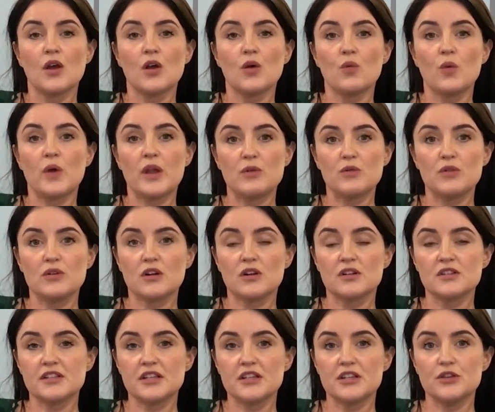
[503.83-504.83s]
We will
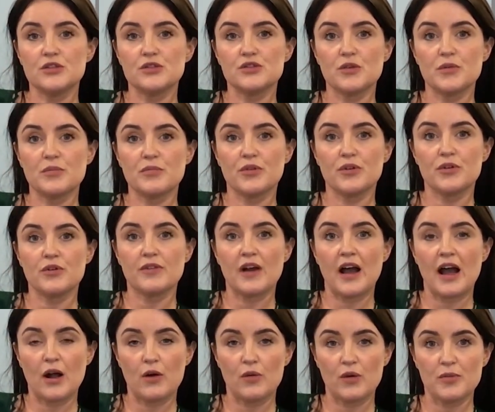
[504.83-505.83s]
continue to improve
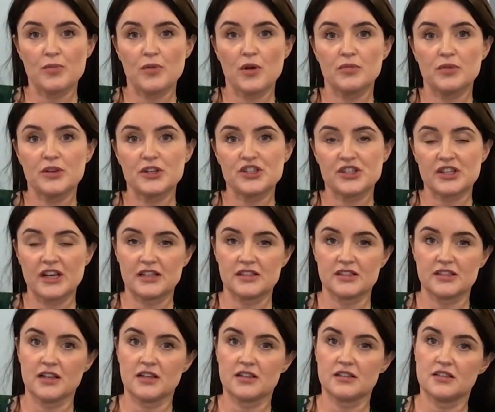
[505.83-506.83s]
how we publish
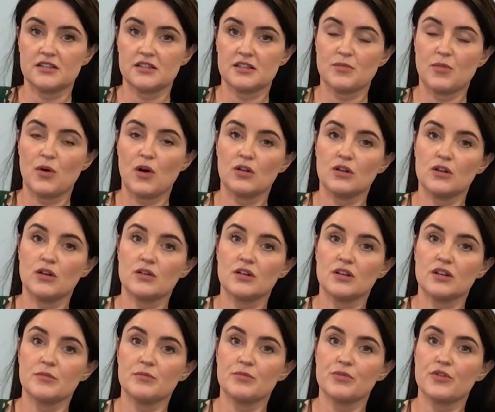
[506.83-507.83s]
data to support local
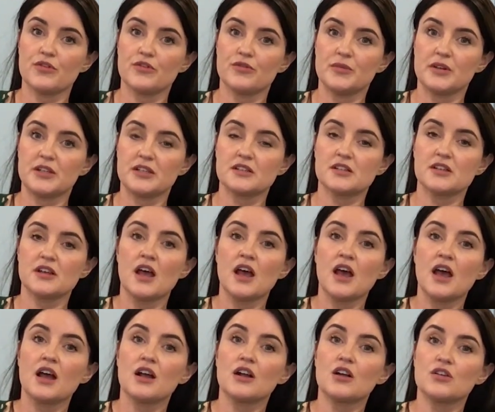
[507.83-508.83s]
improvement
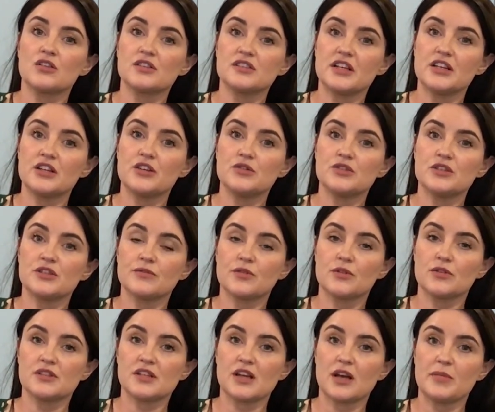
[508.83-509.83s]
and continue to
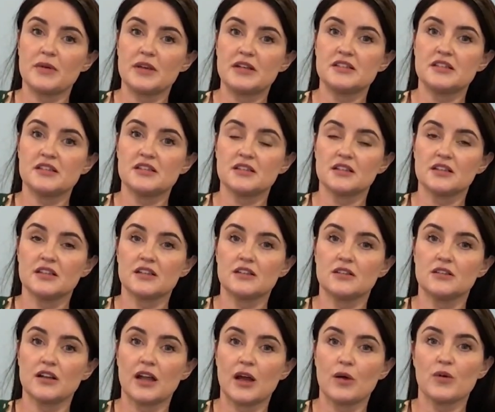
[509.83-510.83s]
fund diabetes
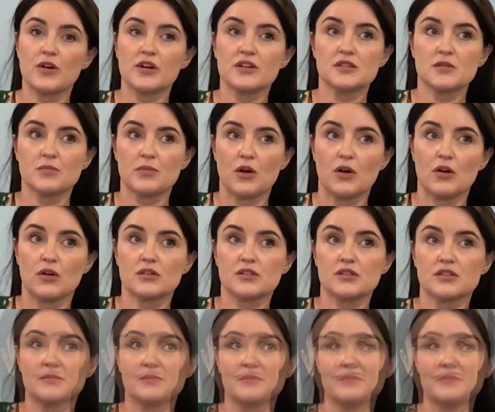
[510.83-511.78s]
clinical network support.